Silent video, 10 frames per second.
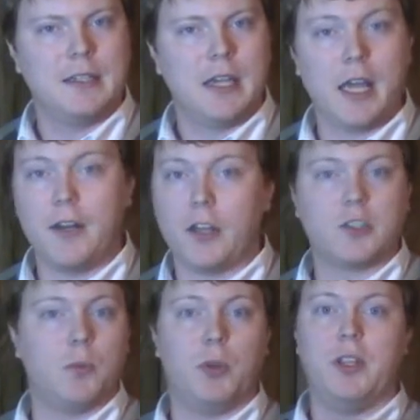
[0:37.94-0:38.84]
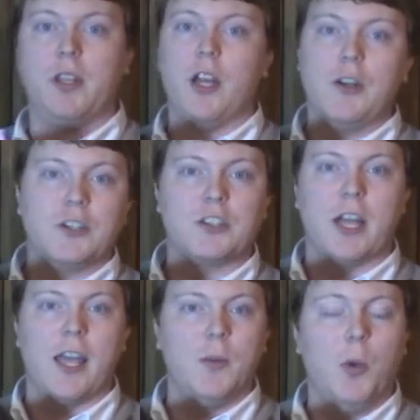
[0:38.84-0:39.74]
And that's completely
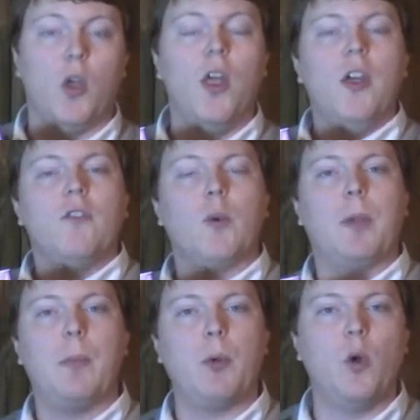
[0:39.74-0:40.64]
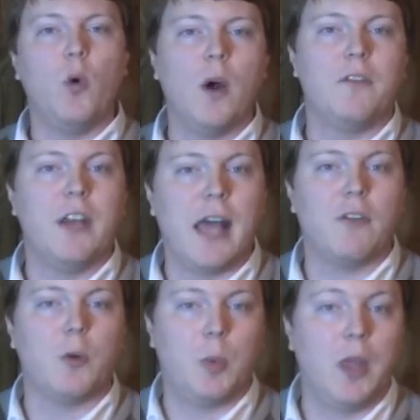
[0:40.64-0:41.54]
understandable for people who have
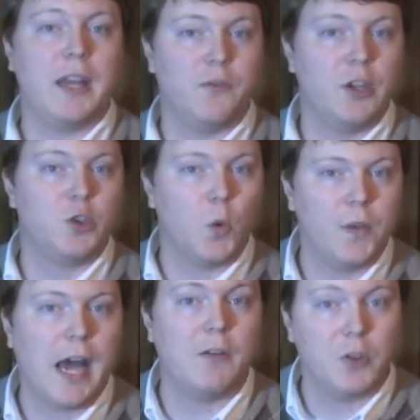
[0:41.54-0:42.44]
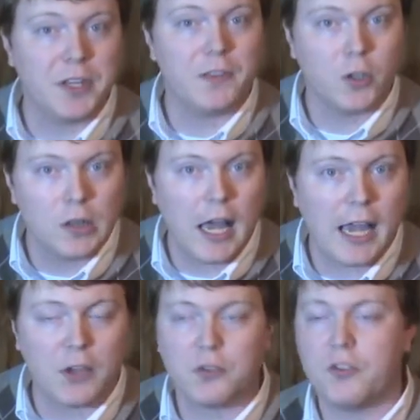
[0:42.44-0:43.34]
never played a visual novel in their
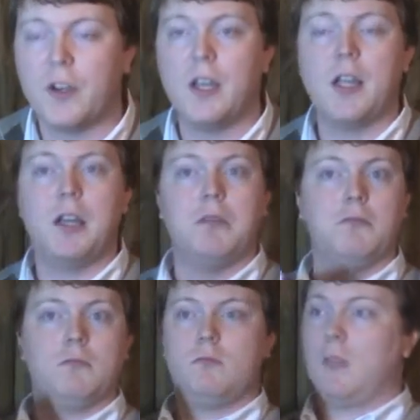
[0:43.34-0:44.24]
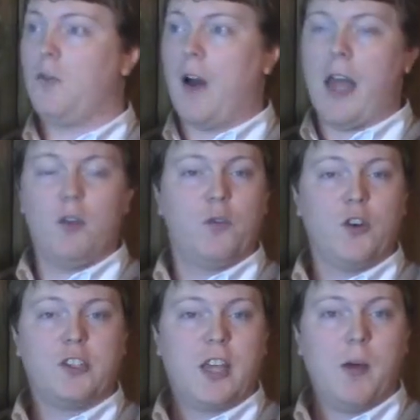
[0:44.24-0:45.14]
life. If I had
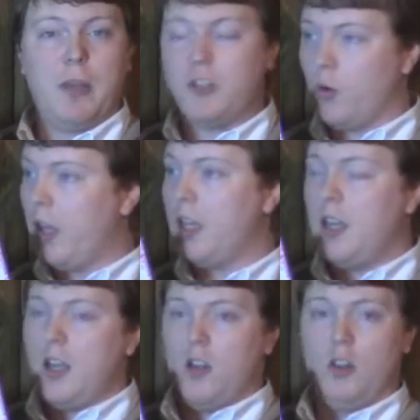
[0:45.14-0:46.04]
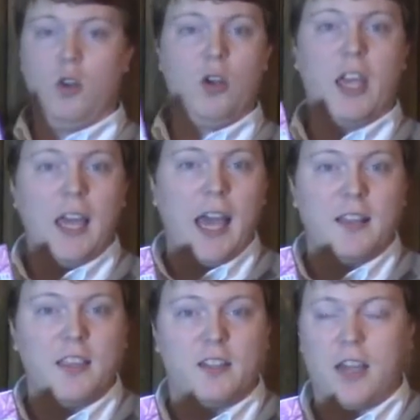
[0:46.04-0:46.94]
first come into it, looking
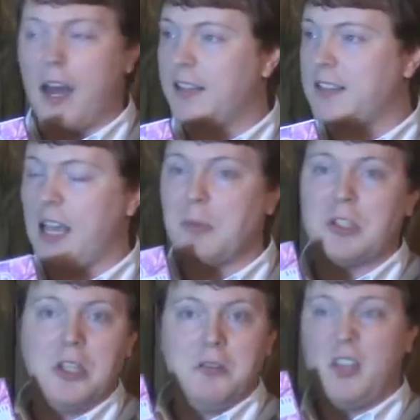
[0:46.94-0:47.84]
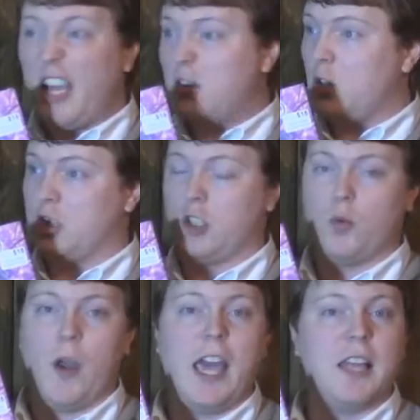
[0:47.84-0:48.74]
at the concept, yeah, it looks
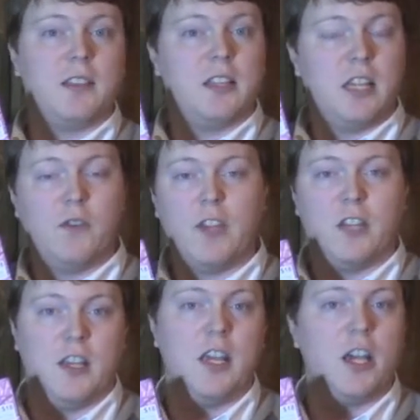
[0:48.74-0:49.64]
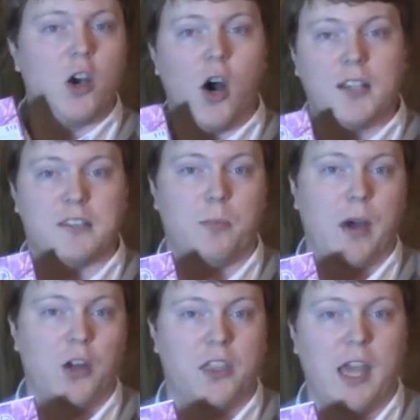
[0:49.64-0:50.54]
great. The DVD costs
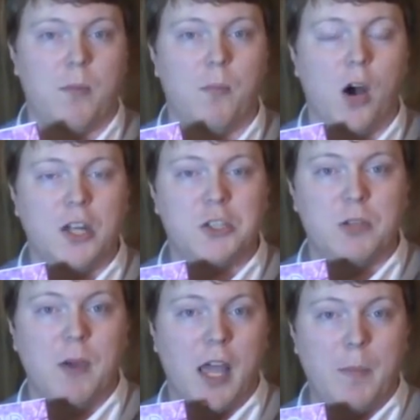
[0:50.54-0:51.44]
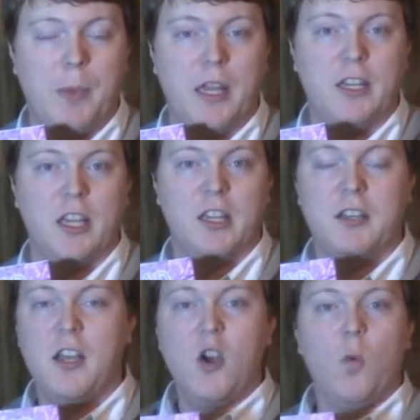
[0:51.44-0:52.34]
about that much, in my opinion,
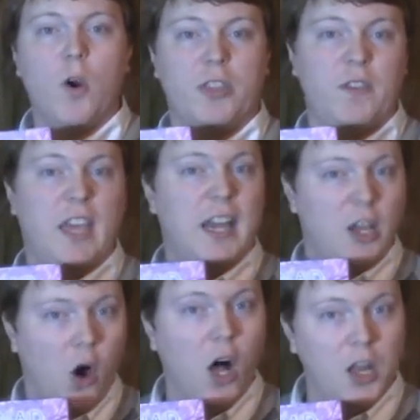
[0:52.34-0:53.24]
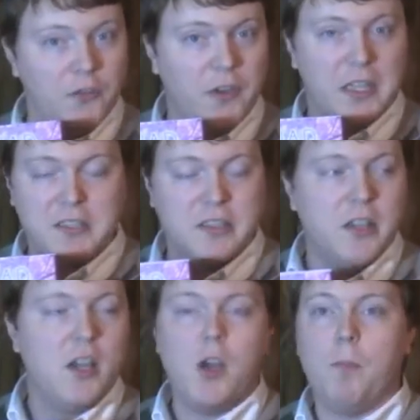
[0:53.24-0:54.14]
worth of getting all of it,
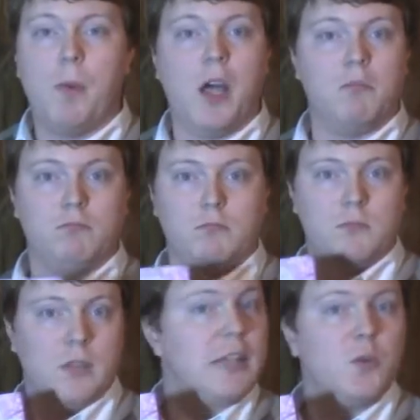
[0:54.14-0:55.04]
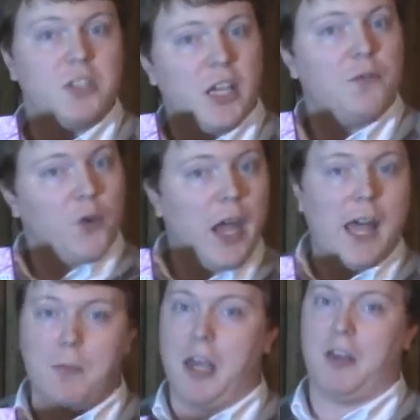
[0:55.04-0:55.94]
but that's what you get for
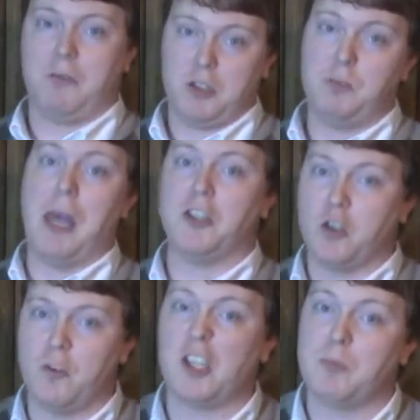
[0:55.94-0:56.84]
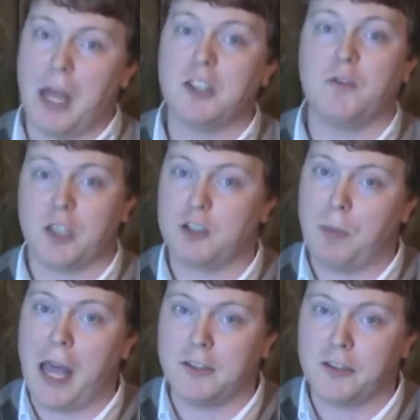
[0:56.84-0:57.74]
anime. Expensive, expensive,
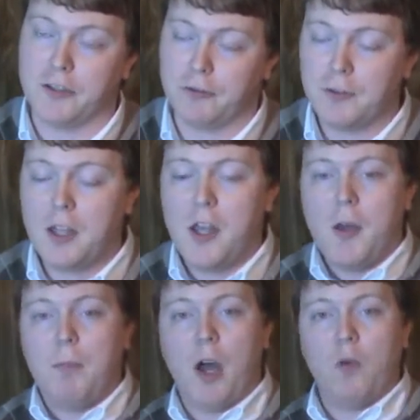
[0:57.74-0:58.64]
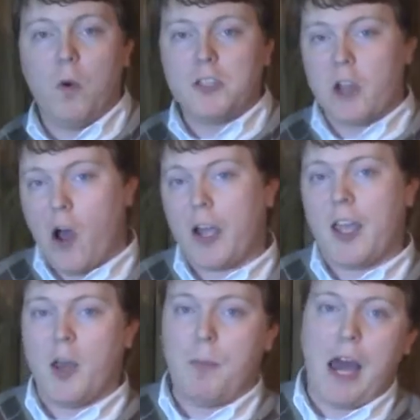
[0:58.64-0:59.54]
expensive. But we're
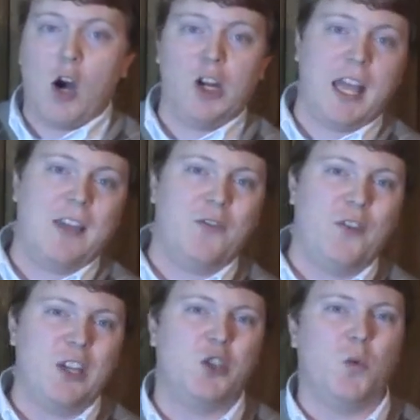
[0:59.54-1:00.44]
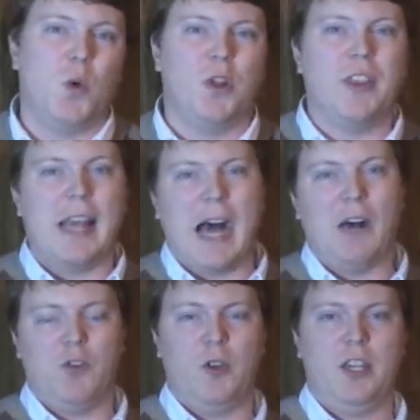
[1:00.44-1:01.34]
talking about a visual
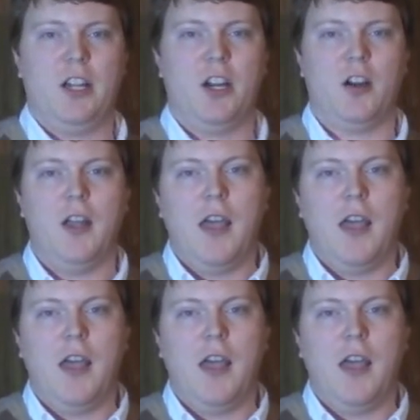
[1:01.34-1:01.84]
novel here.